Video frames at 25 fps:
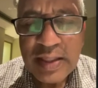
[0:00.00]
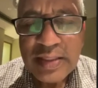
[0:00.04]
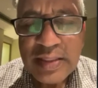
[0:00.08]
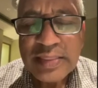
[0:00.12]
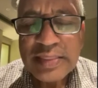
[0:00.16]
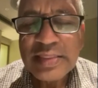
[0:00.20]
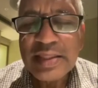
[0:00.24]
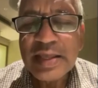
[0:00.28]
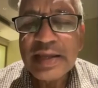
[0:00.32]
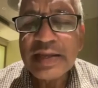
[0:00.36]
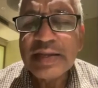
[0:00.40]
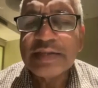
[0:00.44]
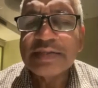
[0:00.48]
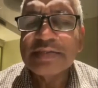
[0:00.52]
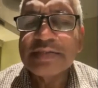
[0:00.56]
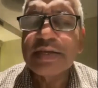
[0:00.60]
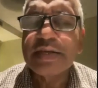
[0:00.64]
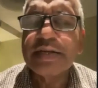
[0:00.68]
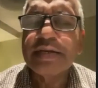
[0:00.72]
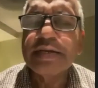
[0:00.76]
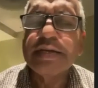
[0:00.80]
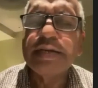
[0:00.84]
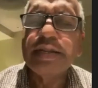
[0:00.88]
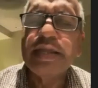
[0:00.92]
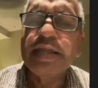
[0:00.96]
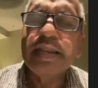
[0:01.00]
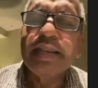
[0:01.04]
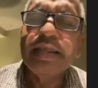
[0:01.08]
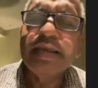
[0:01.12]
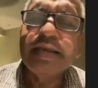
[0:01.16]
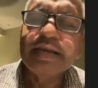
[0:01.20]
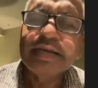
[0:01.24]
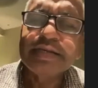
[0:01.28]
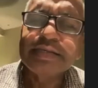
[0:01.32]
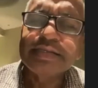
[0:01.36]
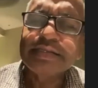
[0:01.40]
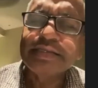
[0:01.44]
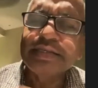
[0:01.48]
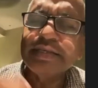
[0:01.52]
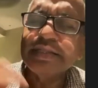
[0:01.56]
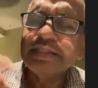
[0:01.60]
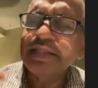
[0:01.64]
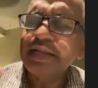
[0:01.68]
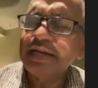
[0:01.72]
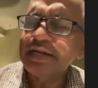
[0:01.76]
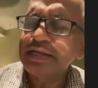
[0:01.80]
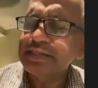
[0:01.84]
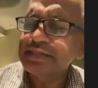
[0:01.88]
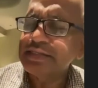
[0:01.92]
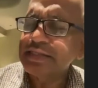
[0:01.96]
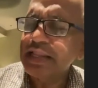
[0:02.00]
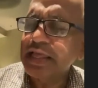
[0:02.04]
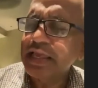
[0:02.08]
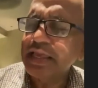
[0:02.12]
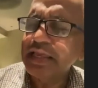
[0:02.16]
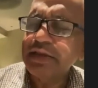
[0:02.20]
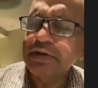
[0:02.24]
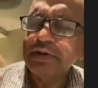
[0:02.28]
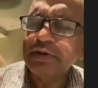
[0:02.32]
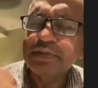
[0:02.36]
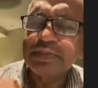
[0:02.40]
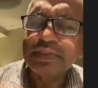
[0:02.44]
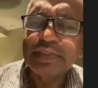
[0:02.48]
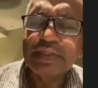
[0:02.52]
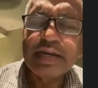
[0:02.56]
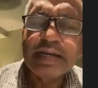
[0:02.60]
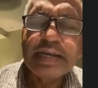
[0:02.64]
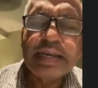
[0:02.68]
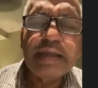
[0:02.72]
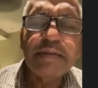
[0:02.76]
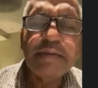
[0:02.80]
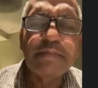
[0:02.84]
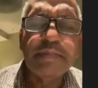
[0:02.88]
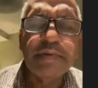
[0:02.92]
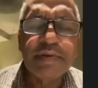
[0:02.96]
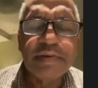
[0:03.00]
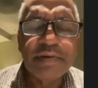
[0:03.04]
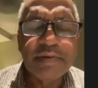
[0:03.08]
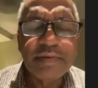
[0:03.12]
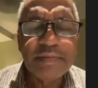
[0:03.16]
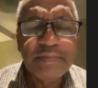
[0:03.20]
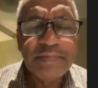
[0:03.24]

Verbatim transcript: there is a delicacy that is lying on the table